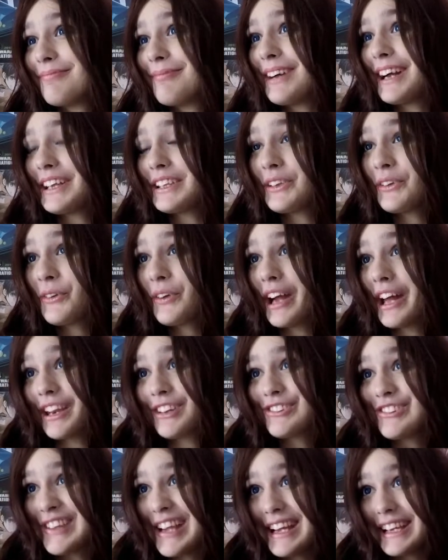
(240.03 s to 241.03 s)
I do
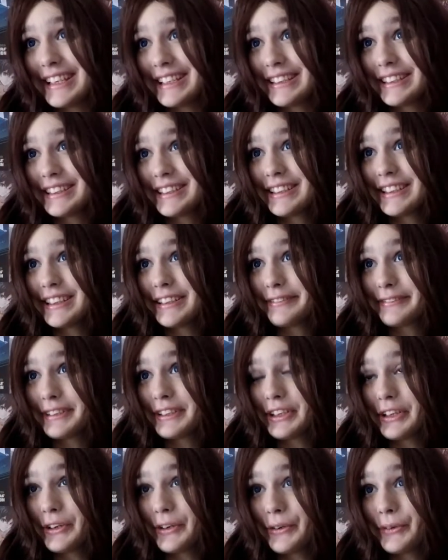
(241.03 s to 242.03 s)
gotta say,
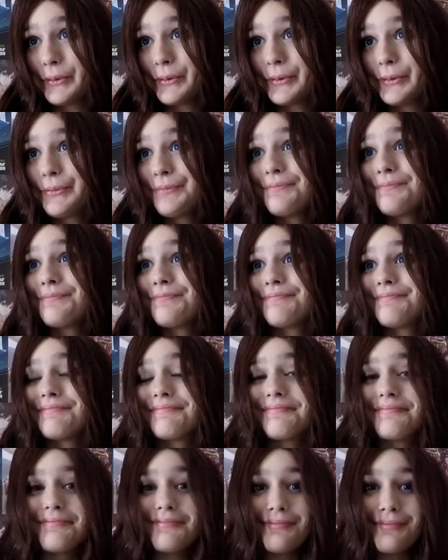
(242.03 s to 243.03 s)
even though
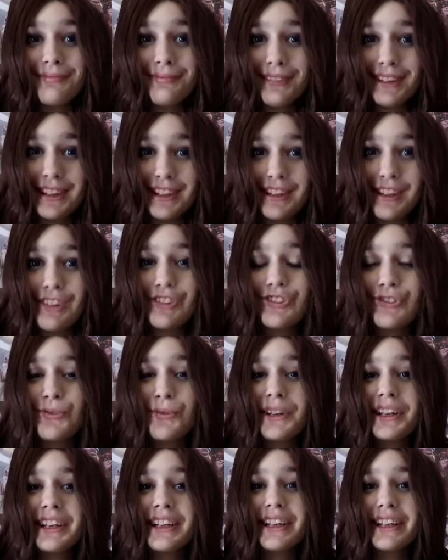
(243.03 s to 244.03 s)
this
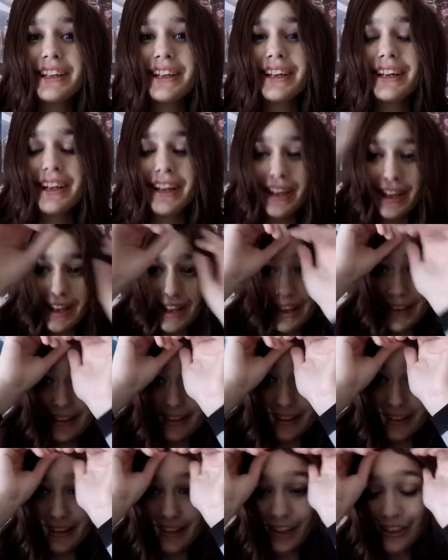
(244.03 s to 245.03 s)
week
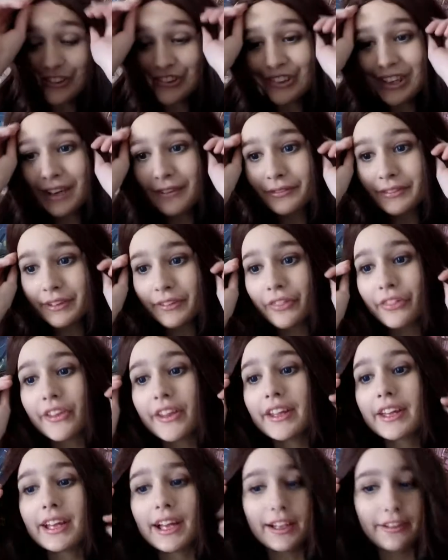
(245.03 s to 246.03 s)
doesn't have the
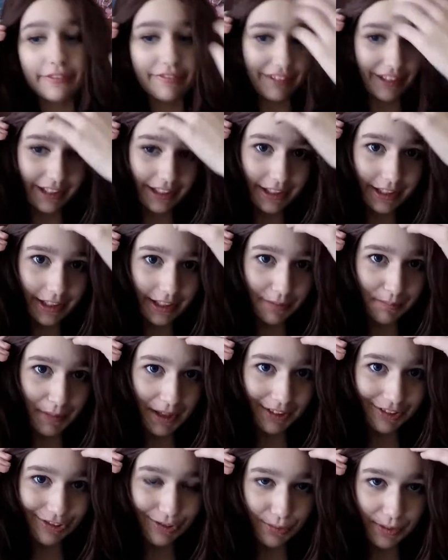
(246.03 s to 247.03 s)
thing, I think it
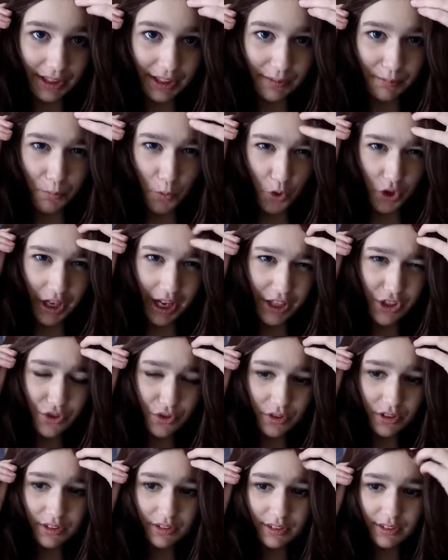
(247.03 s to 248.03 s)
makes week more
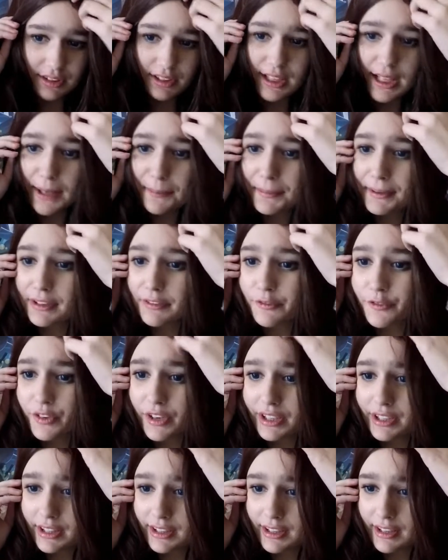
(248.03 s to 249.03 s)
natural up in the
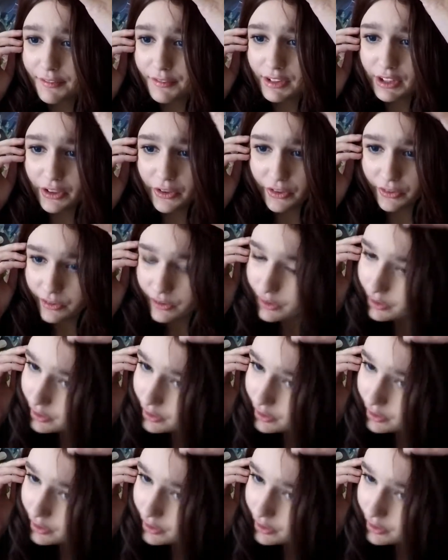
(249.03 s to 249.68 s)
front, even though